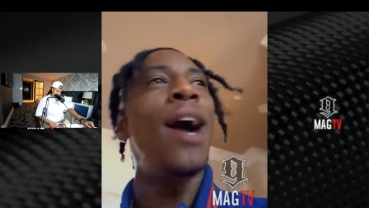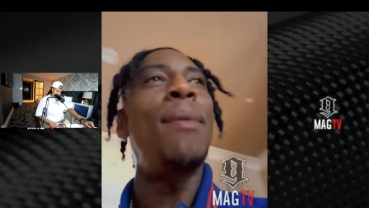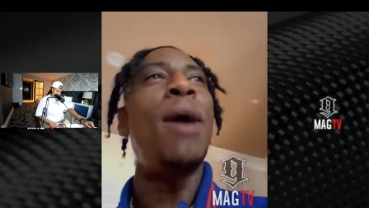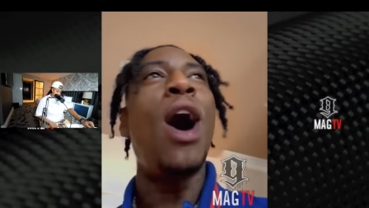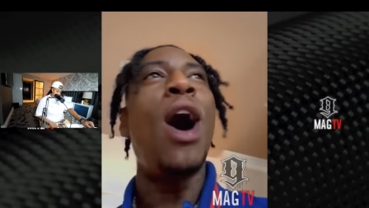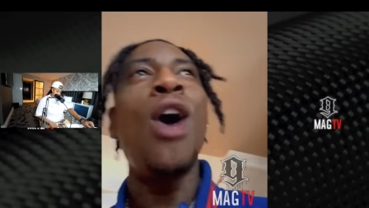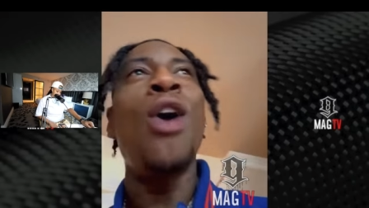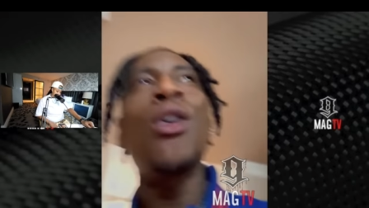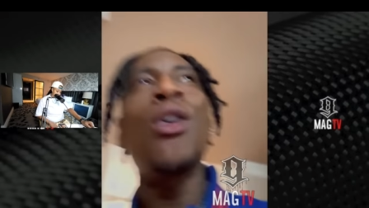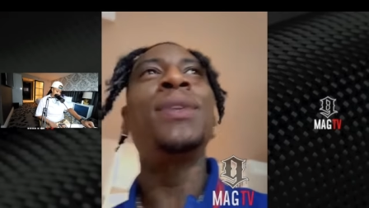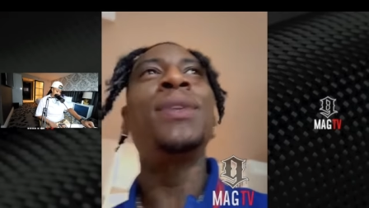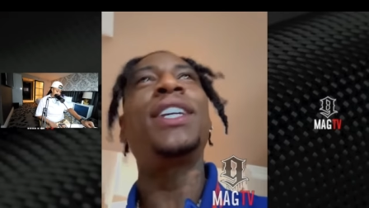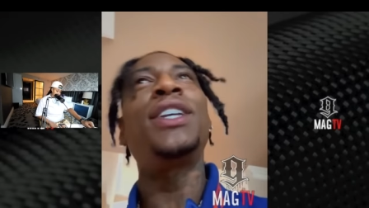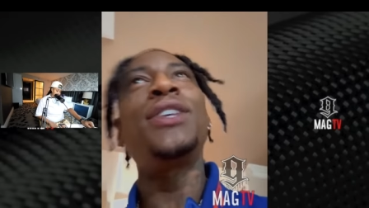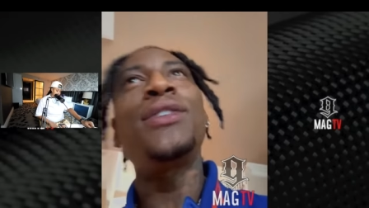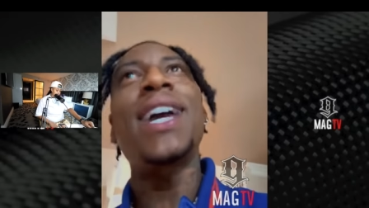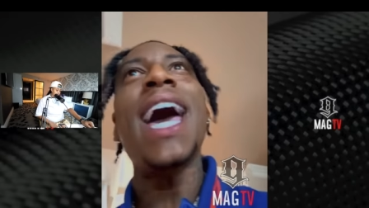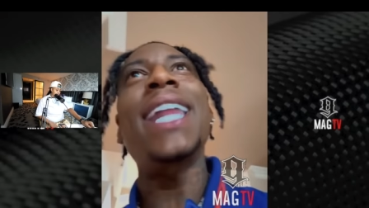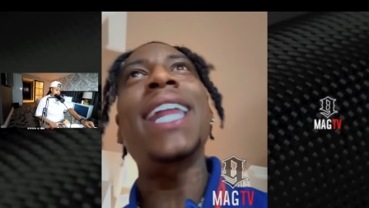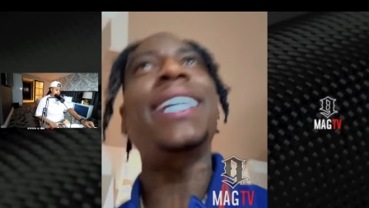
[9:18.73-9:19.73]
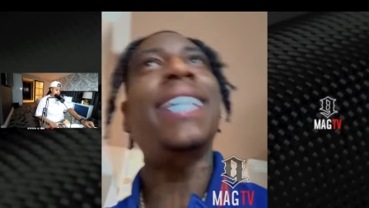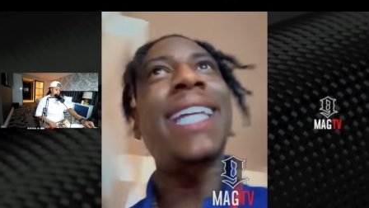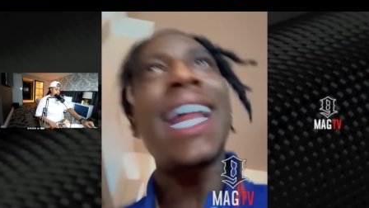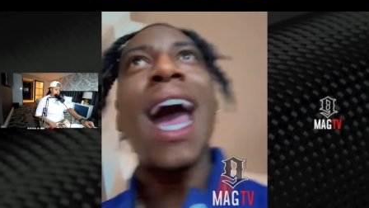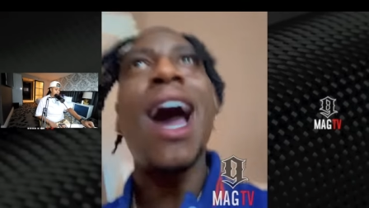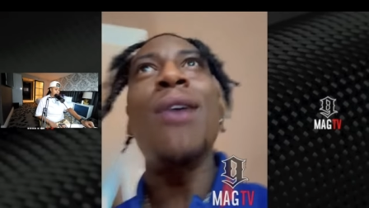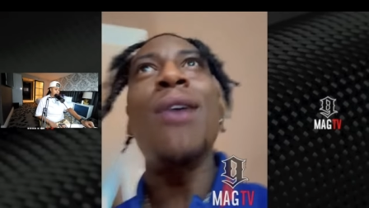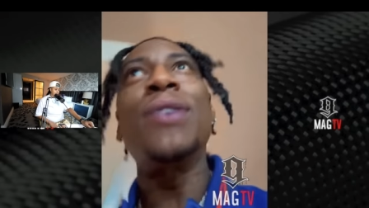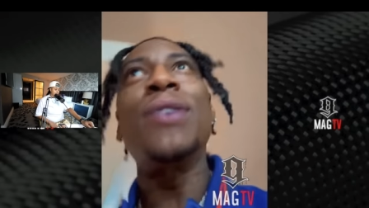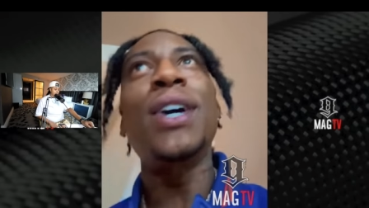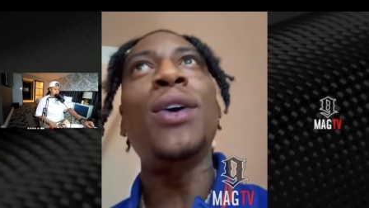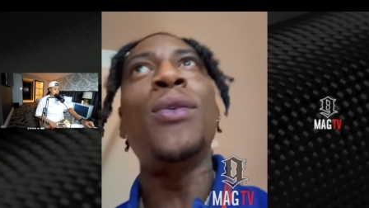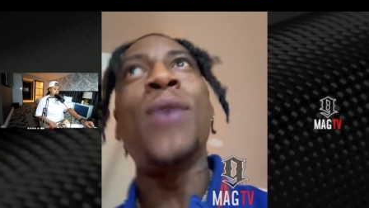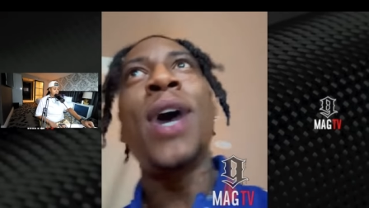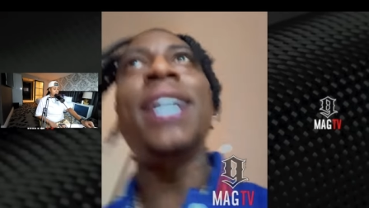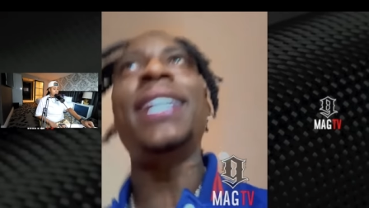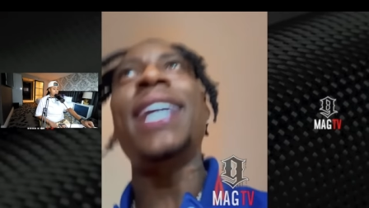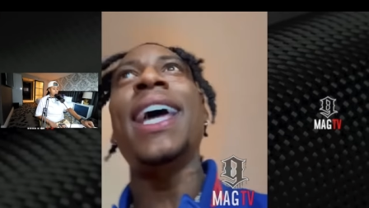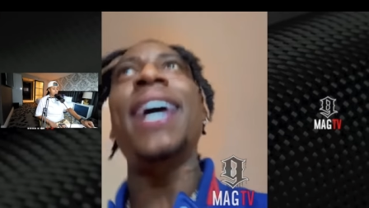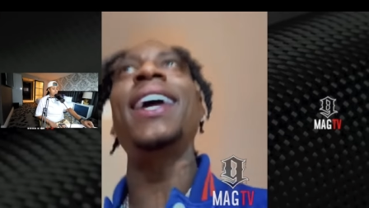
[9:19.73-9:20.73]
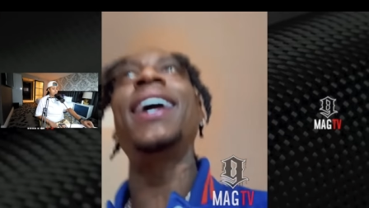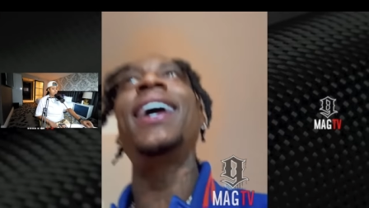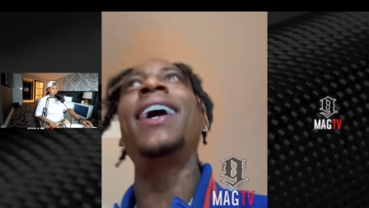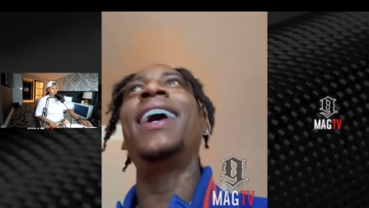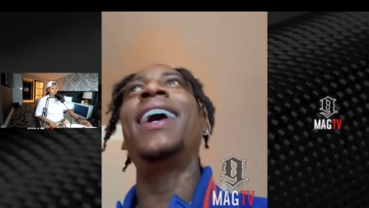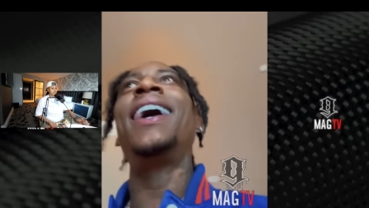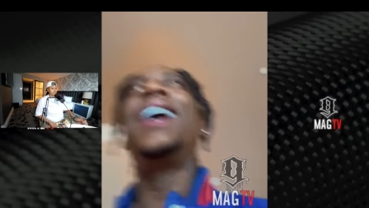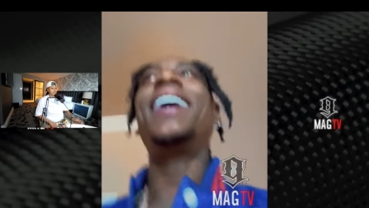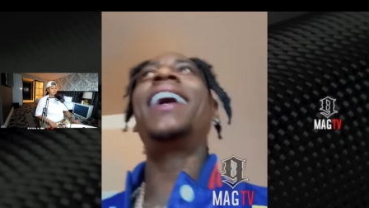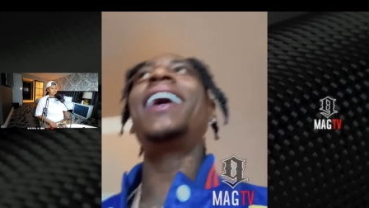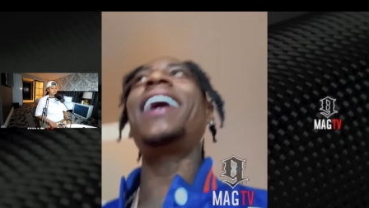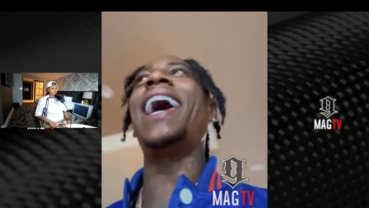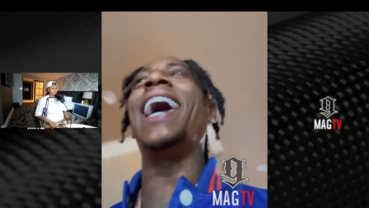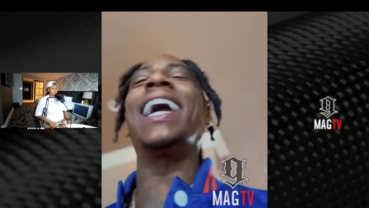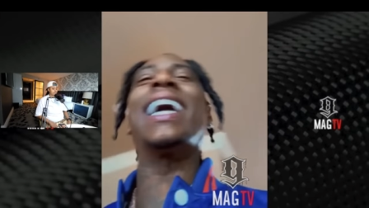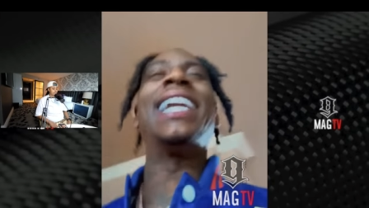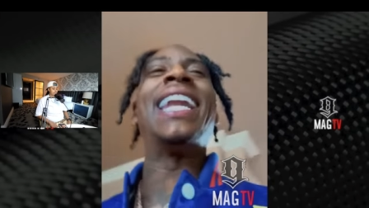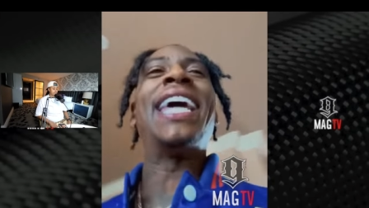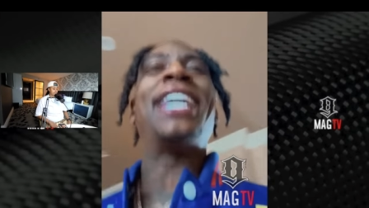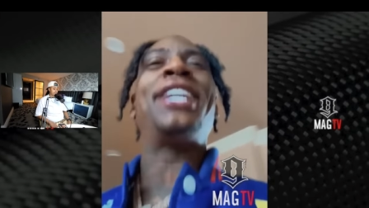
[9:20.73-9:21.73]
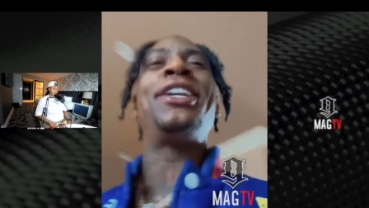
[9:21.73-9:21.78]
come home, nigga. You gotta get out, nigga, one day. Acting